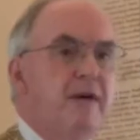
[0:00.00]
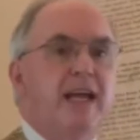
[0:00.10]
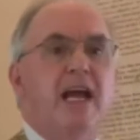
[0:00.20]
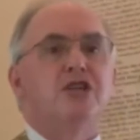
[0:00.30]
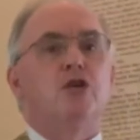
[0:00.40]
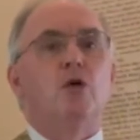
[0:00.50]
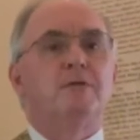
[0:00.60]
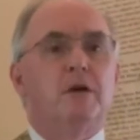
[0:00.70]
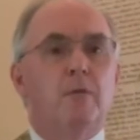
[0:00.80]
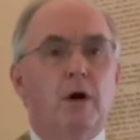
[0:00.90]
vacation home
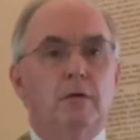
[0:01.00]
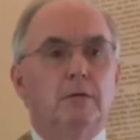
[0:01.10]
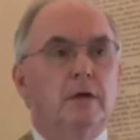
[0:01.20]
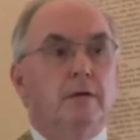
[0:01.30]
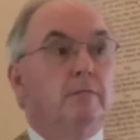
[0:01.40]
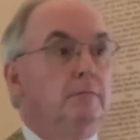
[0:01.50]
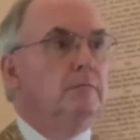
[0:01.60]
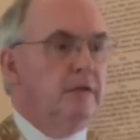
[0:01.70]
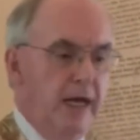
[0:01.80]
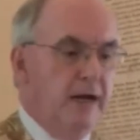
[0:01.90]
somewhere?
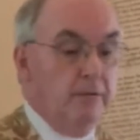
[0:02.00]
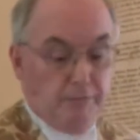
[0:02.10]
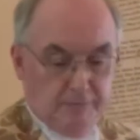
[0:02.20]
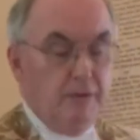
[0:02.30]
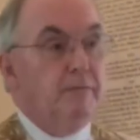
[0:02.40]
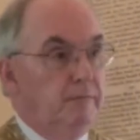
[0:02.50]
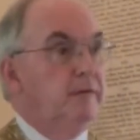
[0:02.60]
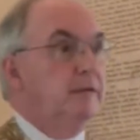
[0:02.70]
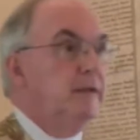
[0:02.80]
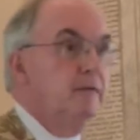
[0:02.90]
Yeah, you
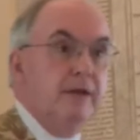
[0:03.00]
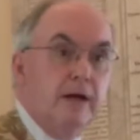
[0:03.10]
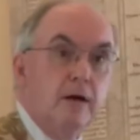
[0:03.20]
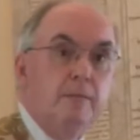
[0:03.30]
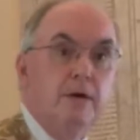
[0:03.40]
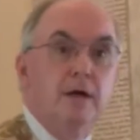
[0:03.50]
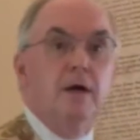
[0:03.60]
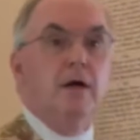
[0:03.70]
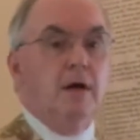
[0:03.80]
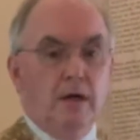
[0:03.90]
give that up
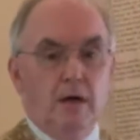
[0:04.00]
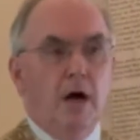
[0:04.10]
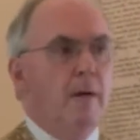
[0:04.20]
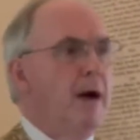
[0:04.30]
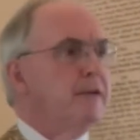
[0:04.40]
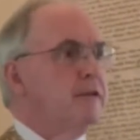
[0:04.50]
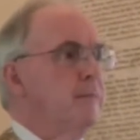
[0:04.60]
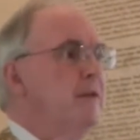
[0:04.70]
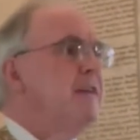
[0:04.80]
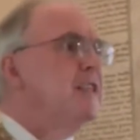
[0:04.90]
how about
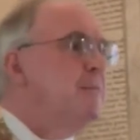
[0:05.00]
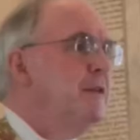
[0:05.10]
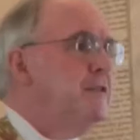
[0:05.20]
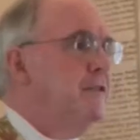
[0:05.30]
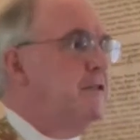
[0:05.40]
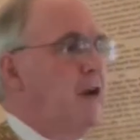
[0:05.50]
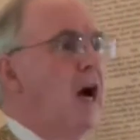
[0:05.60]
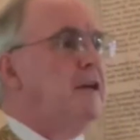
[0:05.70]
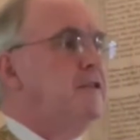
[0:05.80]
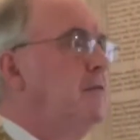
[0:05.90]
some investments and
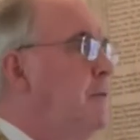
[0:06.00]
stocks and